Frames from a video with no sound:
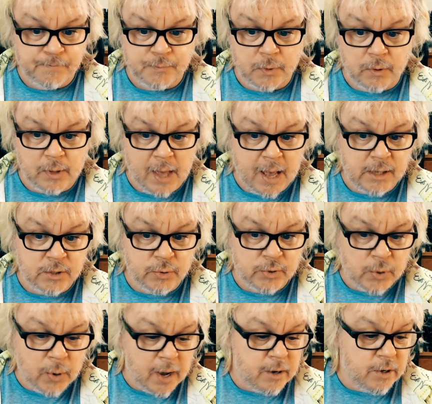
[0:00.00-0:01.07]
Okay, so it's
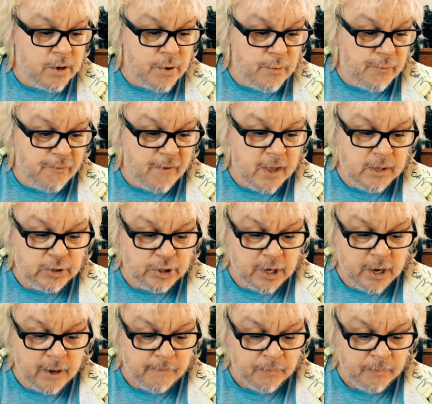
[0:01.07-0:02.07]
quite a new feature,